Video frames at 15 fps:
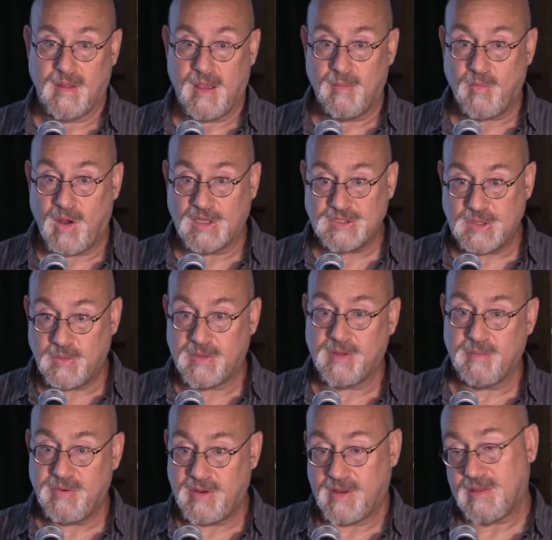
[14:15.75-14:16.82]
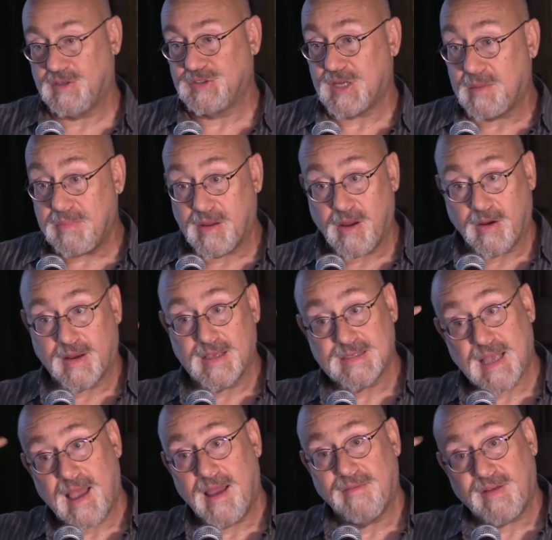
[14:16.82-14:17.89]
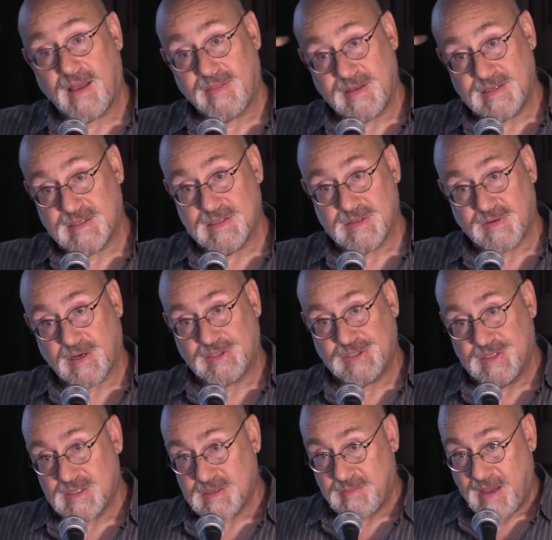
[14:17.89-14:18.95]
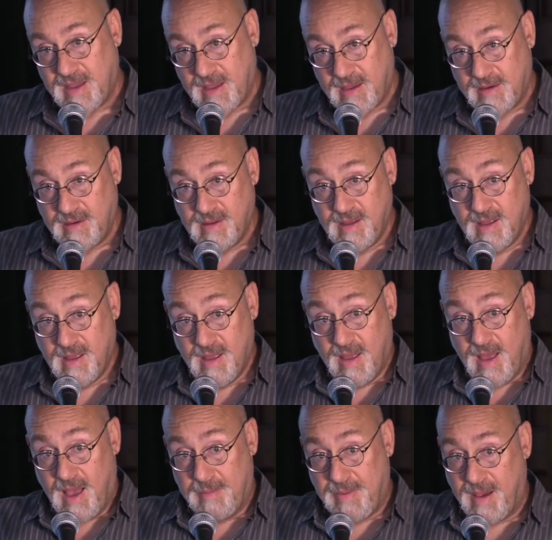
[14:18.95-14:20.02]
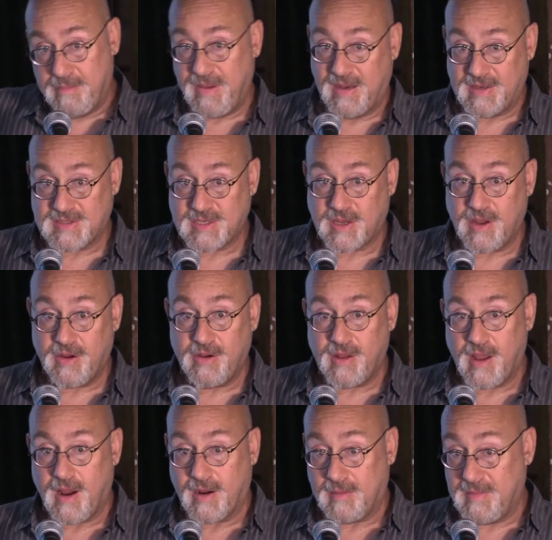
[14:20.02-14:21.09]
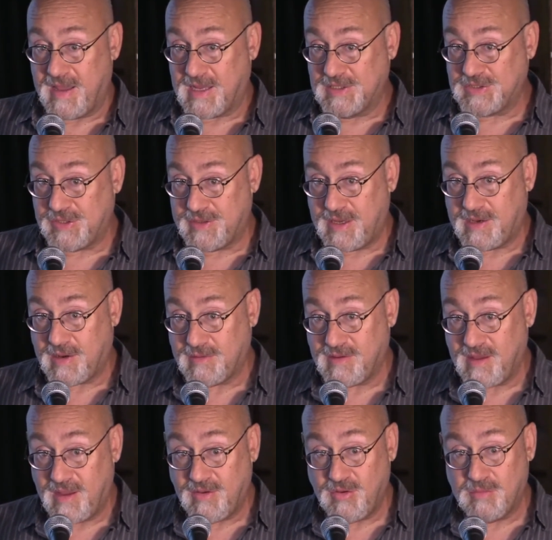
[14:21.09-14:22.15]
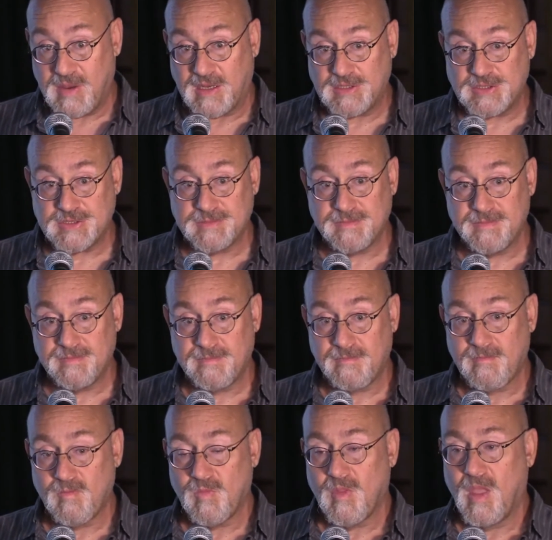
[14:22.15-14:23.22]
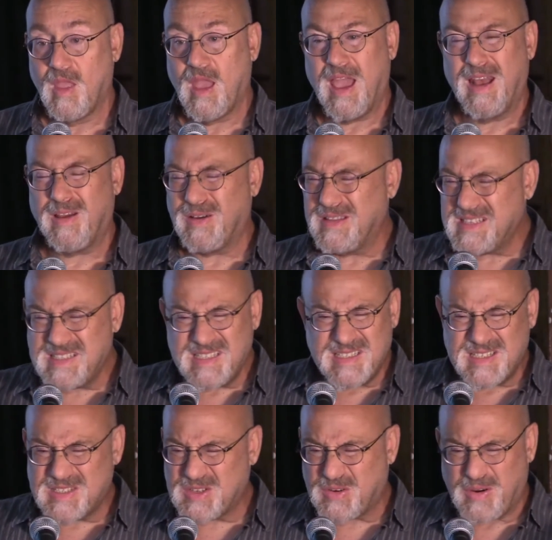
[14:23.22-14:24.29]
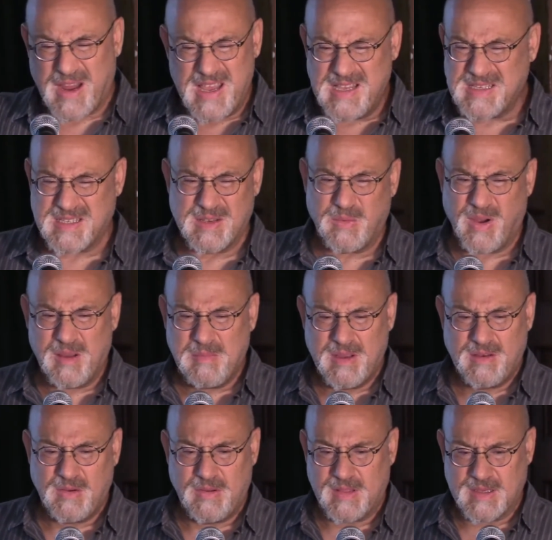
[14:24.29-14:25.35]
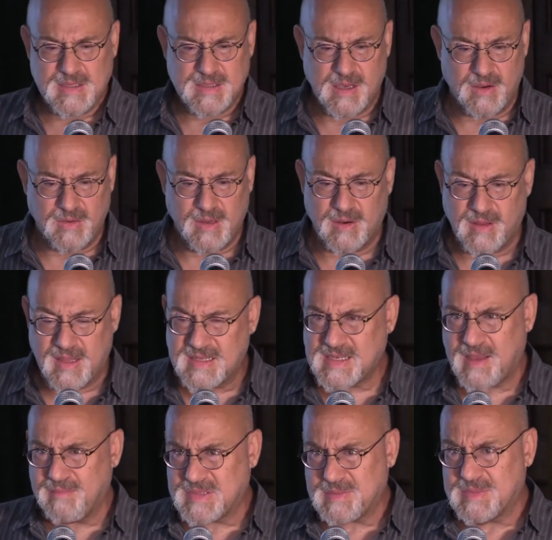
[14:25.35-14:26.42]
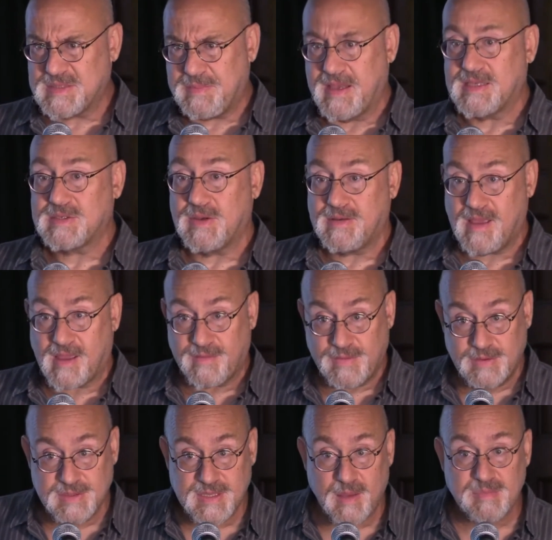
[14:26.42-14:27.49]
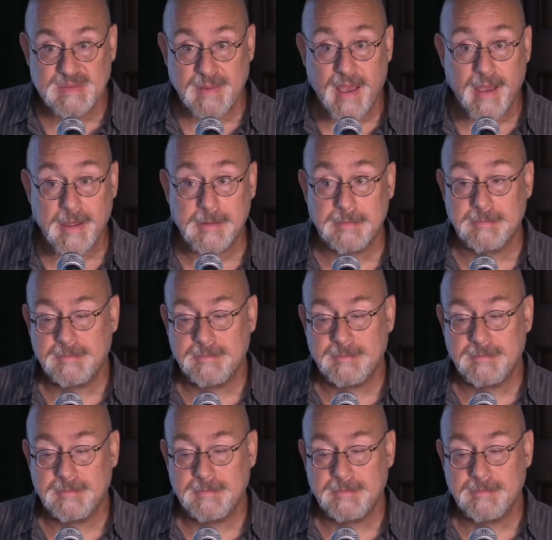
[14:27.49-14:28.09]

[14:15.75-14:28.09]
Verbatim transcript: I'm watching what they're putting in their shopping cart because I've got these instructions in my head about being a security guard and making sure they don't take too much. And I go, this is just crazy. Why am I doing this? So, you know, let's give them some space. So I take a few steps back.